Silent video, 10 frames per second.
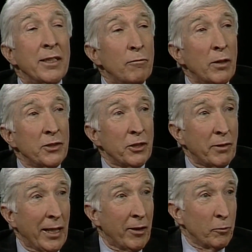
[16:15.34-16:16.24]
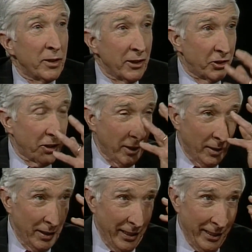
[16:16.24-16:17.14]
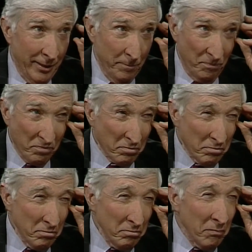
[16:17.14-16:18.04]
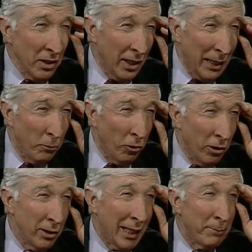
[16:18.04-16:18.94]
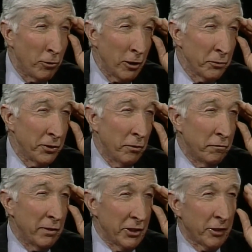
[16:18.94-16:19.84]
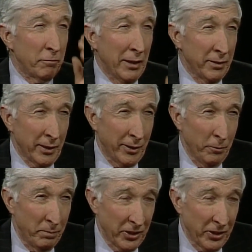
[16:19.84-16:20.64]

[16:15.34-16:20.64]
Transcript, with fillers: and then runs around with its skull head. Mm. Eyeball, eyeball with no flesh around it. Can you